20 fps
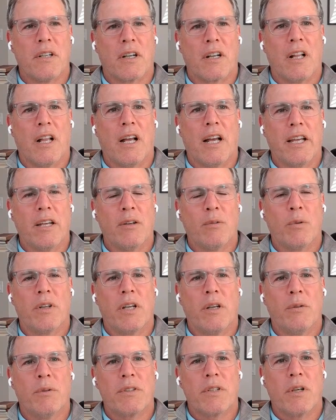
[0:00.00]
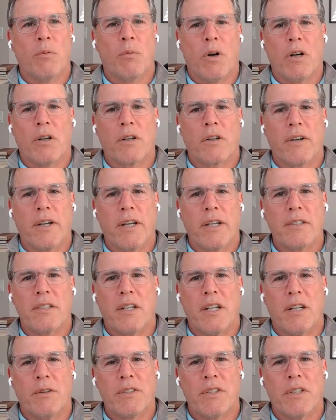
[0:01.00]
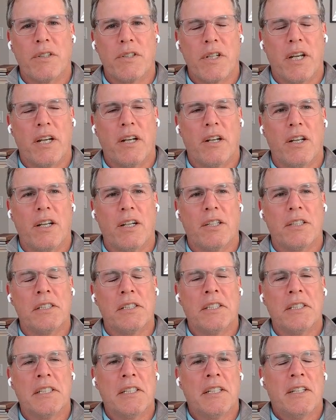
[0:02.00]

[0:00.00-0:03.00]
a client when he was at Walgreens and I was at JLO.